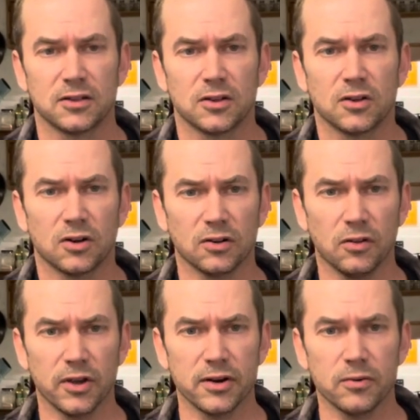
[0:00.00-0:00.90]
Her
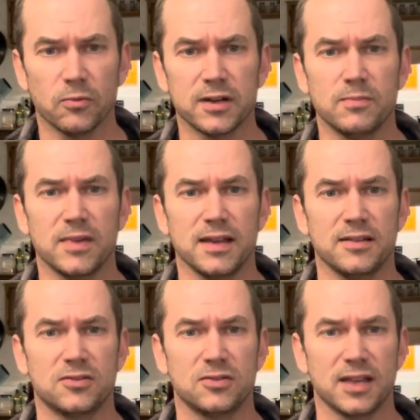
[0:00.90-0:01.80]
lawyer wanted me
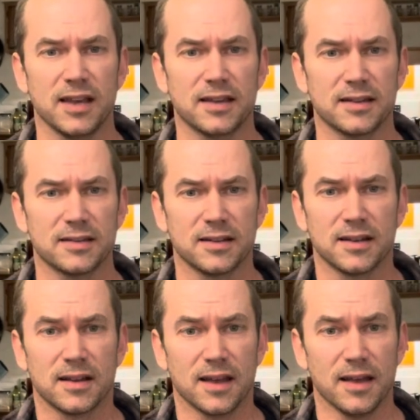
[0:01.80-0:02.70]
to take
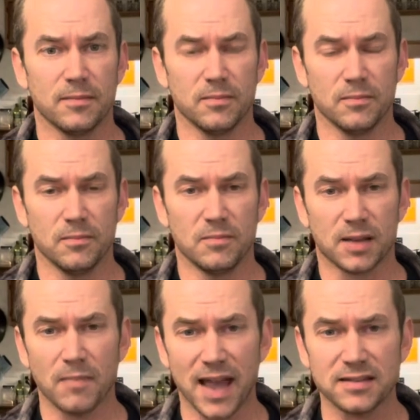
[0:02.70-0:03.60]

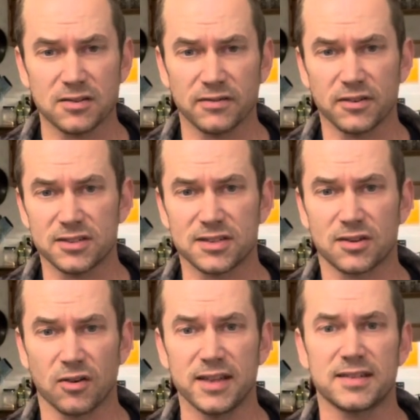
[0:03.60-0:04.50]
McMaster versus
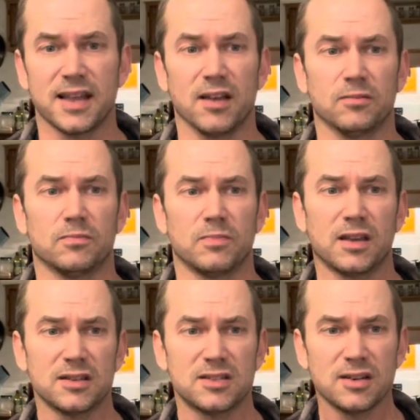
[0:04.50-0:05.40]
Grace down
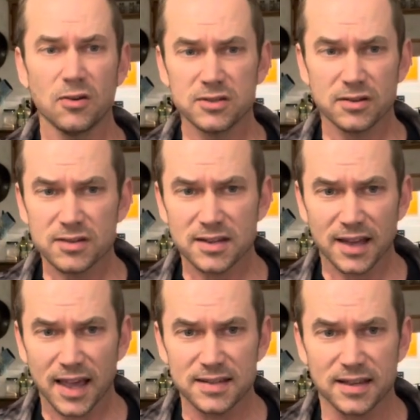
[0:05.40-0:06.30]
because she knows there isn't a
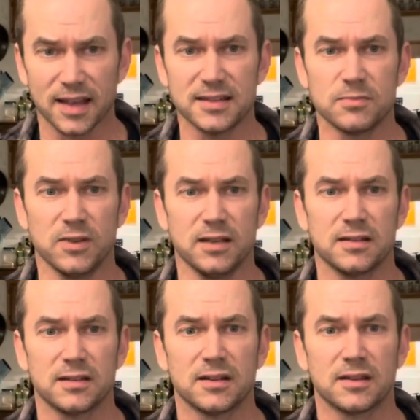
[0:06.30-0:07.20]
case against me.
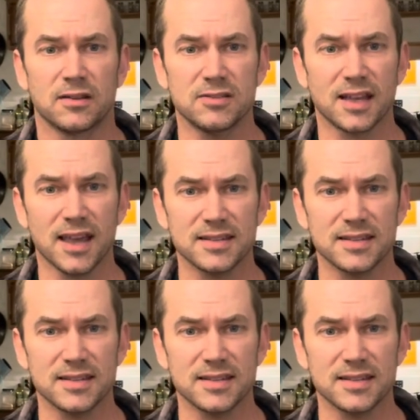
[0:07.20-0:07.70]
There is a case